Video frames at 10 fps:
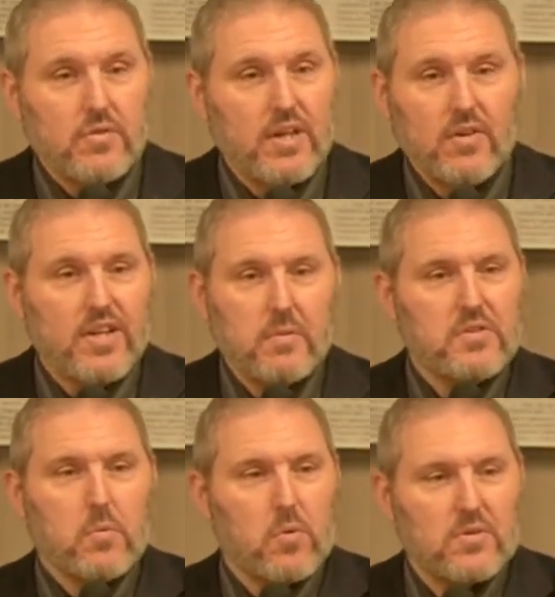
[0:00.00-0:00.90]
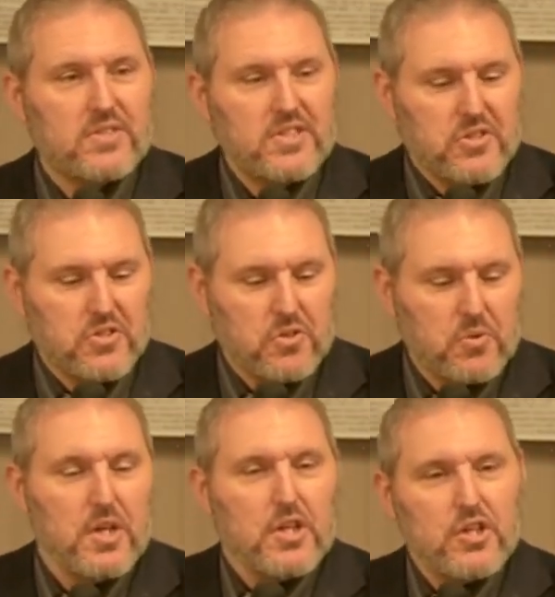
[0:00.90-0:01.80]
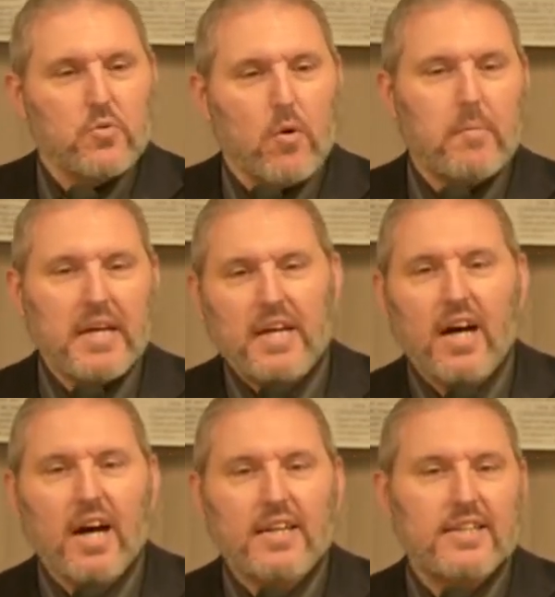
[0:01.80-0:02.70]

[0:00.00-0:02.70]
I don't care what the world teaches you, you obey God,